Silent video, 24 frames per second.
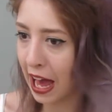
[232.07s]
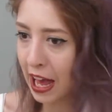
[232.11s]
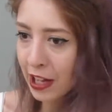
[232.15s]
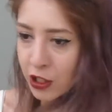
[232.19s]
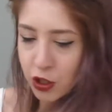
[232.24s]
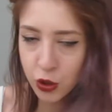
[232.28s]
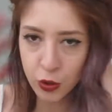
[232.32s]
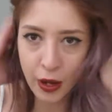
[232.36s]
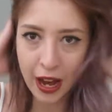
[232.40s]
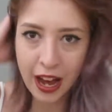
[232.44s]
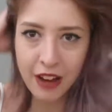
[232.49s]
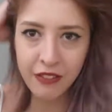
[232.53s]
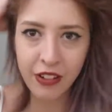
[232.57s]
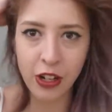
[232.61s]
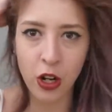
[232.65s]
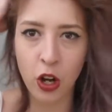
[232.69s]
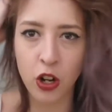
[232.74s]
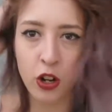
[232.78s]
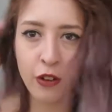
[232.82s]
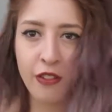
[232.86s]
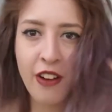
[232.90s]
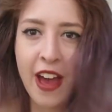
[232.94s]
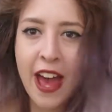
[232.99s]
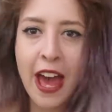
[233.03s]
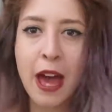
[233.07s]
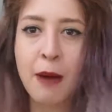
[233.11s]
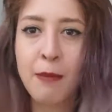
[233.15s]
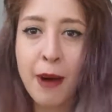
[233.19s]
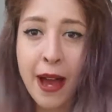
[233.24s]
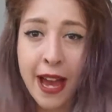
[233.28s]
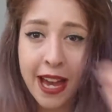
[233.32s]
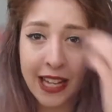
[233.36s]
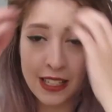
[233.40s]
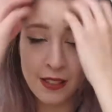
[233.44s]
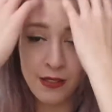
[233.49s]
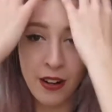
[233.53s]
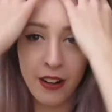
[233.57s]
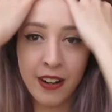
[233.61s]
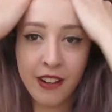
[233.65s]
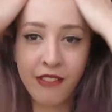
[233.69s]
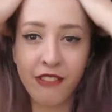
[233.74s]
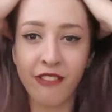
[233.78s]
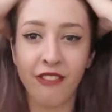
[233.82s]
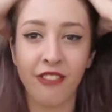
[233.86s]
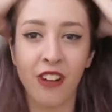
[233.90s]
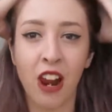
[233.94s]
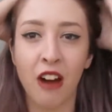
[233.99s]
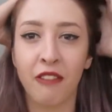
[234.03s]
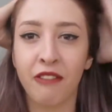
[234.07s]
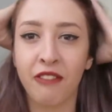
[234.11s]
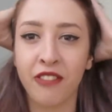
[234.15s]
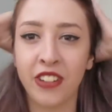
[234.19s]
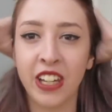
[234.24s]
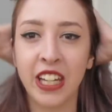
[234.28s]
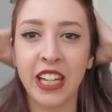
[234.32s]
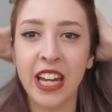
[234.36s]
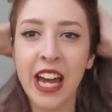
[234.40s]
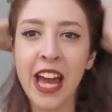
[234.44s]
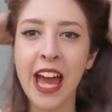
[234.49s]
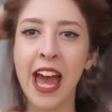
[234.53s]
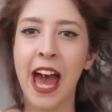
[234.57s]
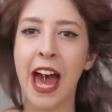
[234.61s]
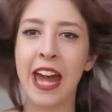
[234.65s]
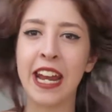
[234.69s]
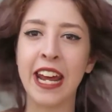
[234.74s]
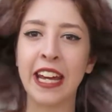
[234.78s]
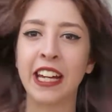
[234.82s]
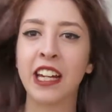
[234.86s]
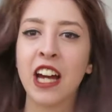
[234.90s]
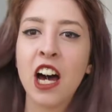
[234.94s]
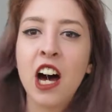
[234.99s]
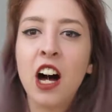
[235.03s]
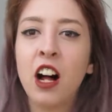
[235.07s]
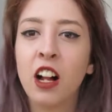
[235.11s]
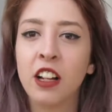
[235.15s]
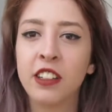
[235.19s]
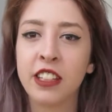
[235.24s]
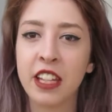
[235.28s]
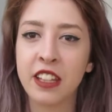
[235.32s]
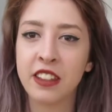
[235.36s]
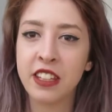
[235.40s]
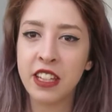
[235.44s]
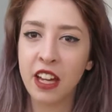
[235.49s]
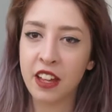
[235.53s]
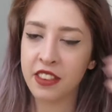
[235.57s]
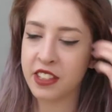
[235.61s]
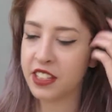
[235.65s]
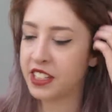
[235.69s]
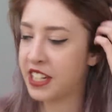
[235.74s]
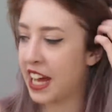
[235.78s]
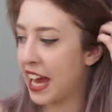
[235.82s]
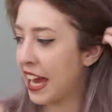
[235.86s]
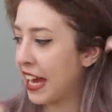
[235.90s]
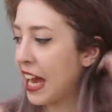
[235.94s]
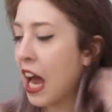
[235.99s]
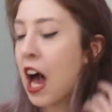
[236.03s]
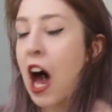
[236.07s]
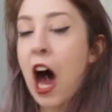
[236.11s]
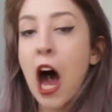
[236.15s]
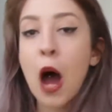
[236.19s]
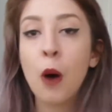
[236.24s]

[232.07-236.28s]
I do have a lot of hair, my hair is very fluffy and I curled it the other day,